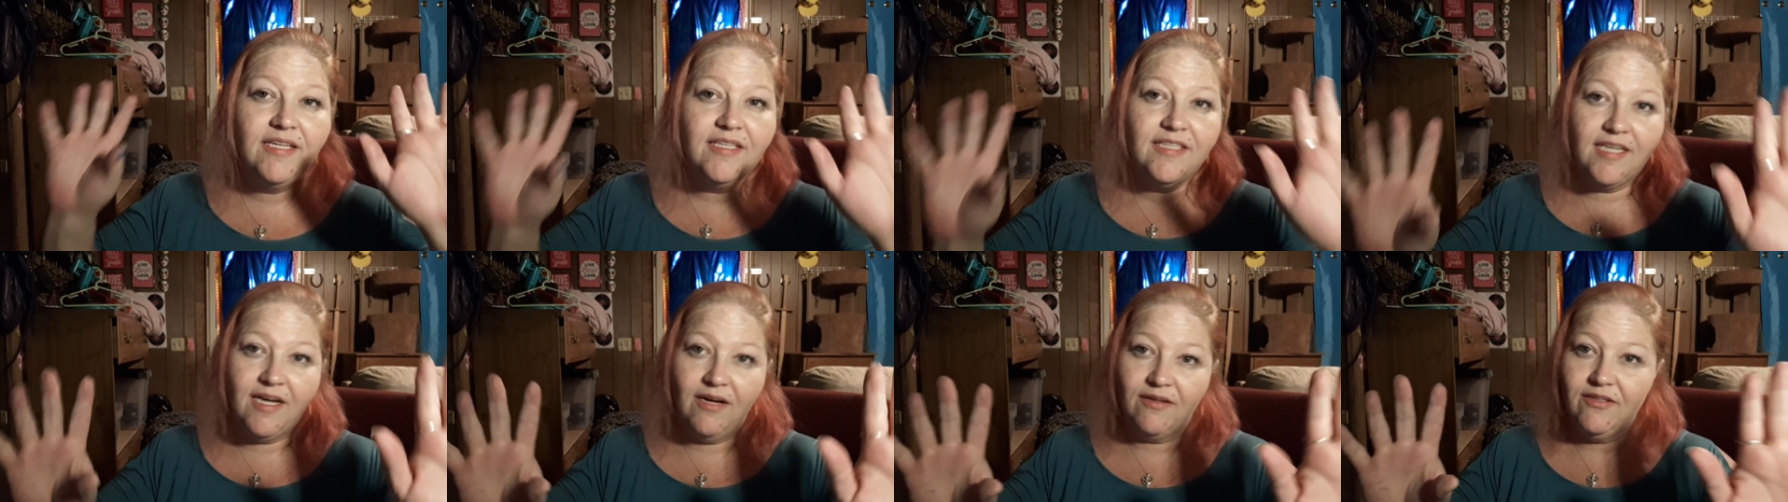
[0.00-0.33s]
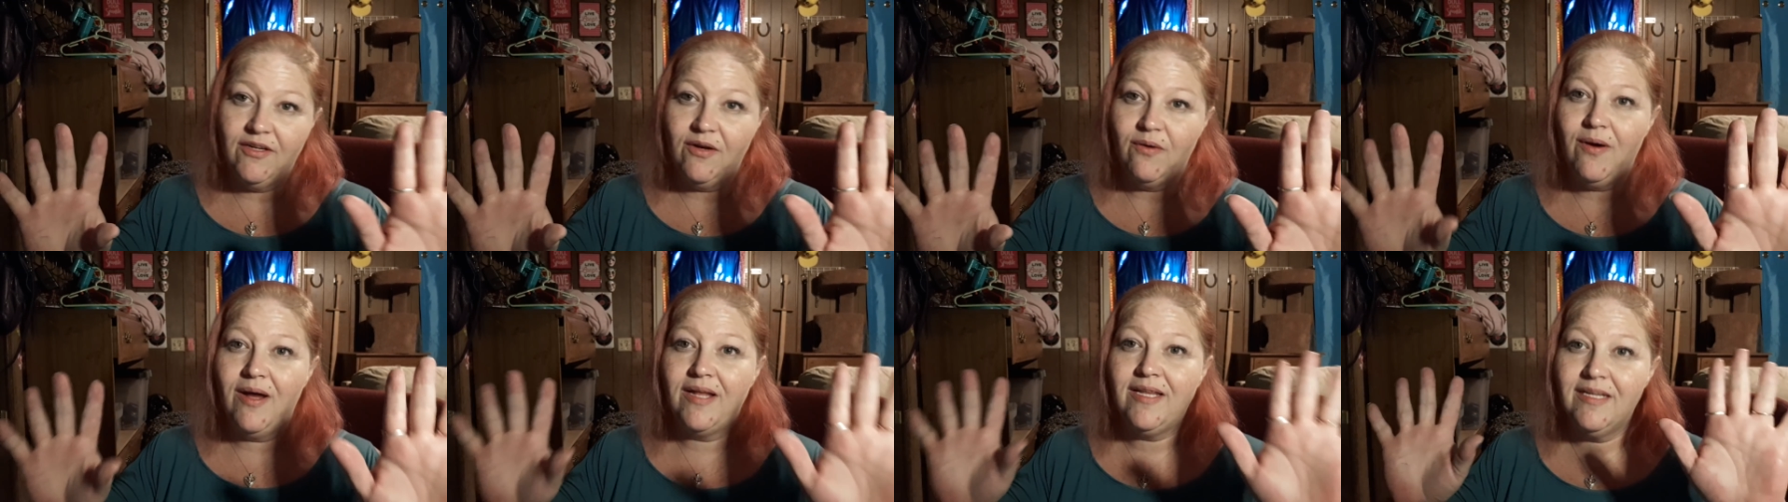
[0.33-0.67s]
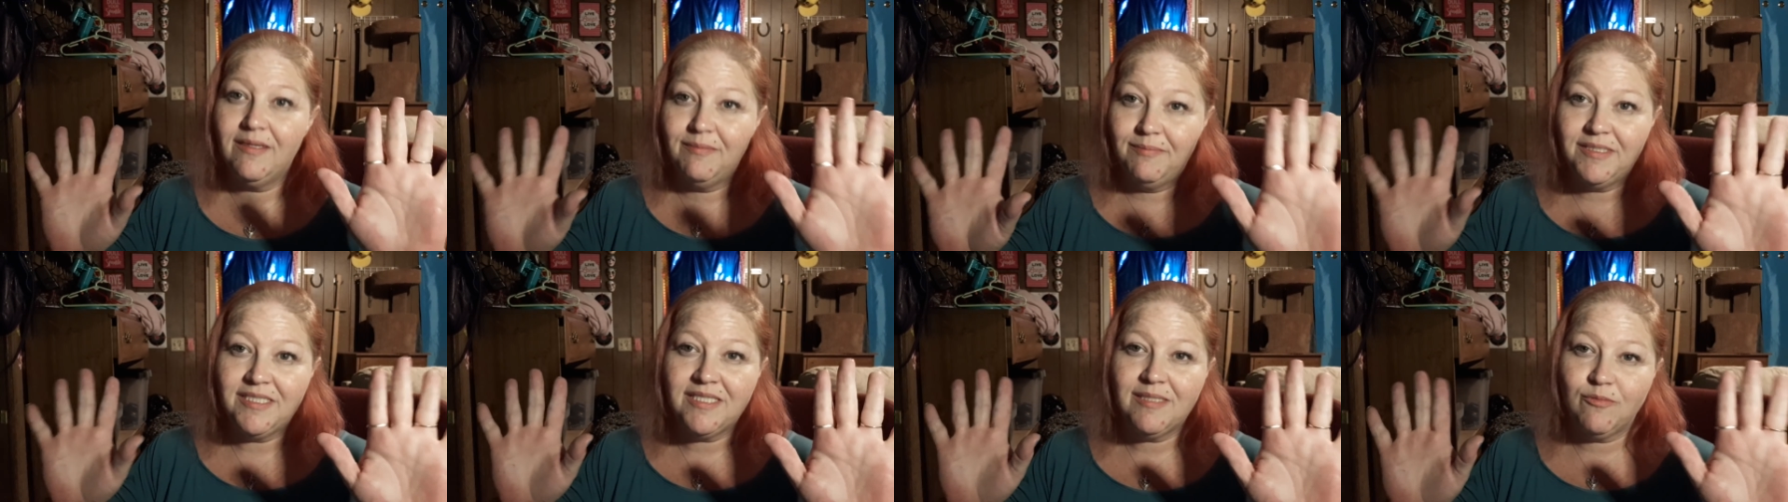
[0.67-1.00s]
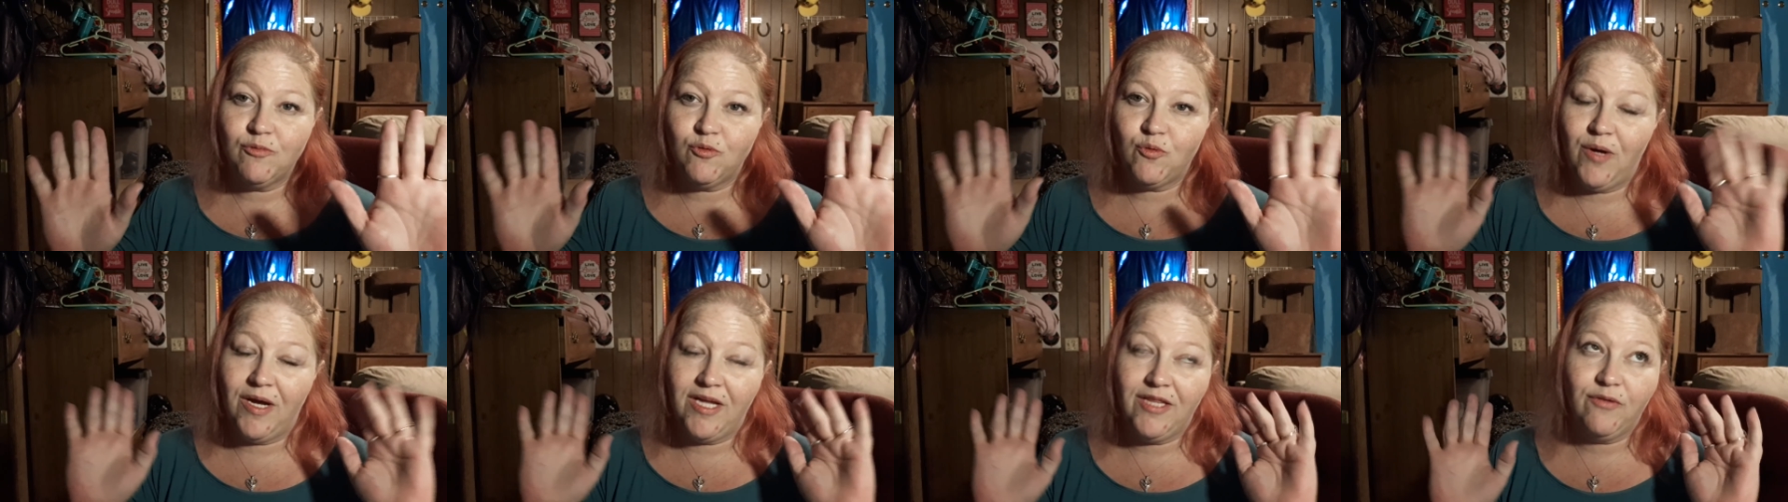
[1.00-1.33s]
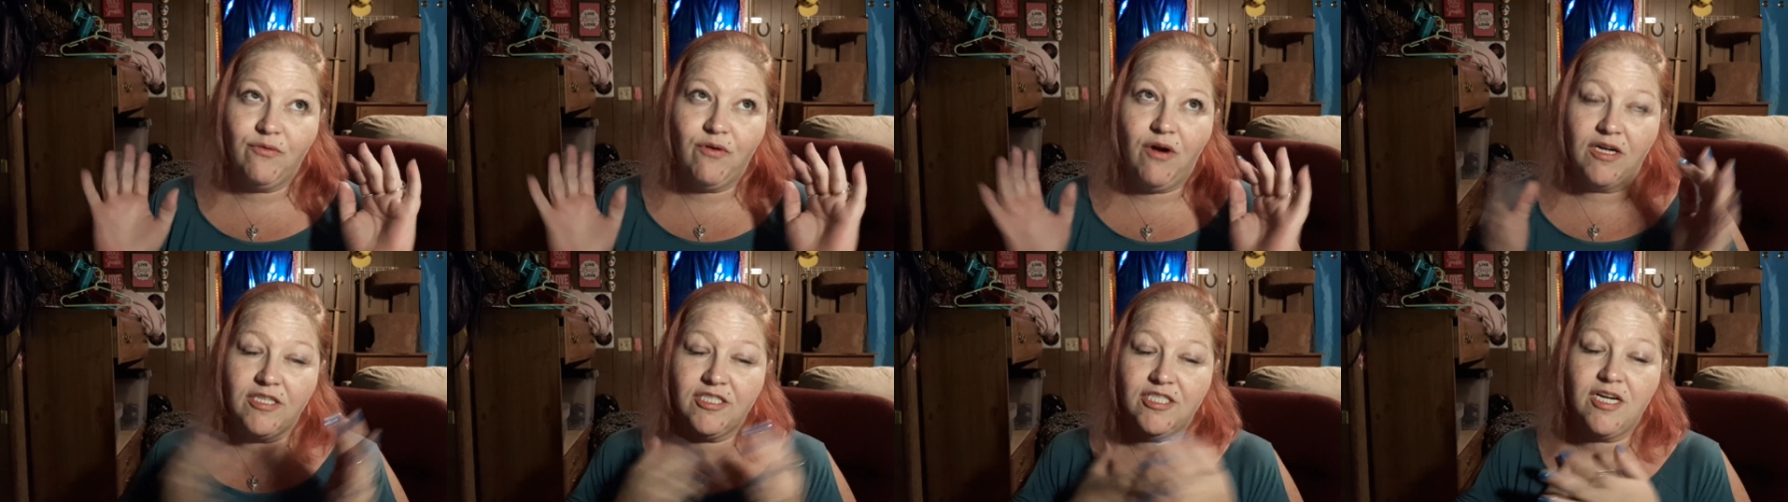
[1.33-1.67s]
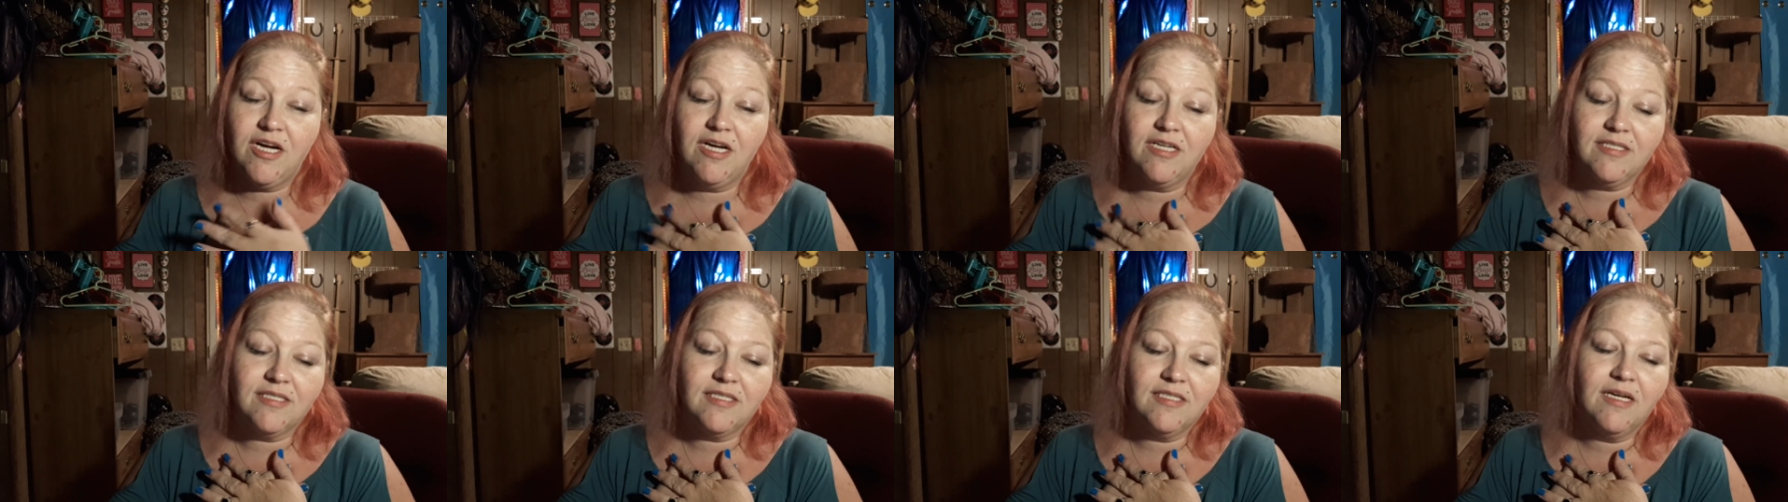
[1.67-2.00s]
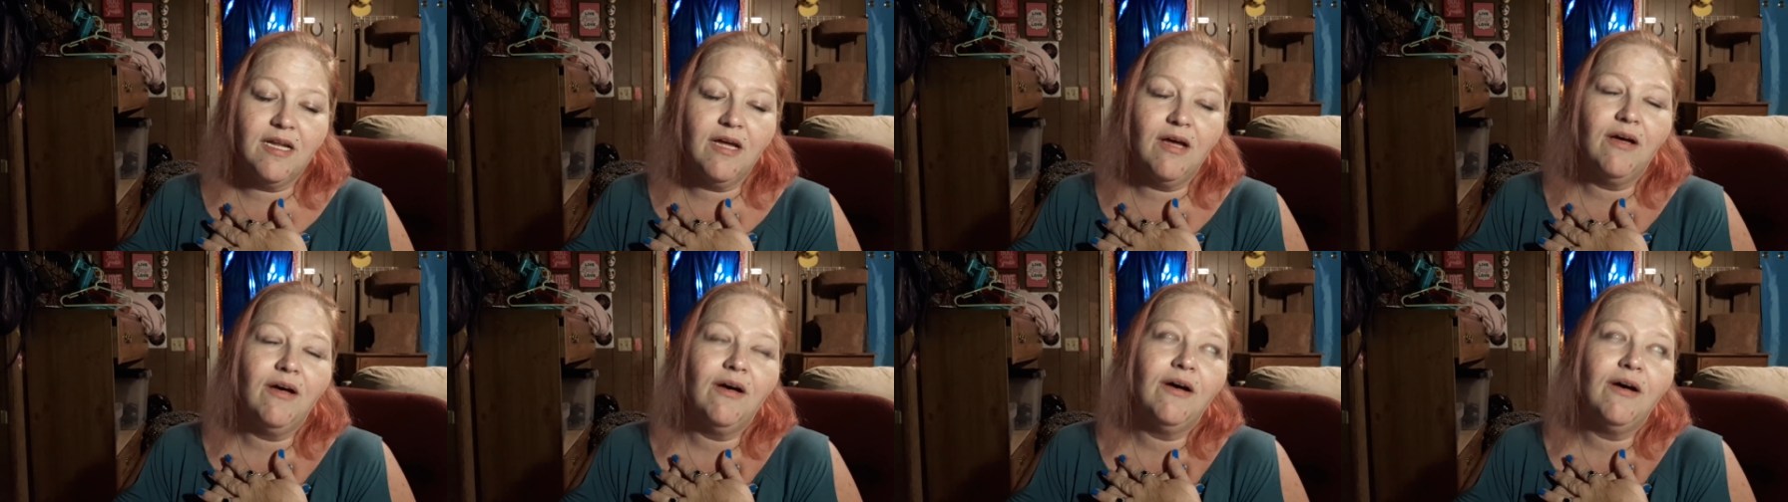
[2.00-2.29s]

Y'all know I love me some Dwayne The Rock Johnson.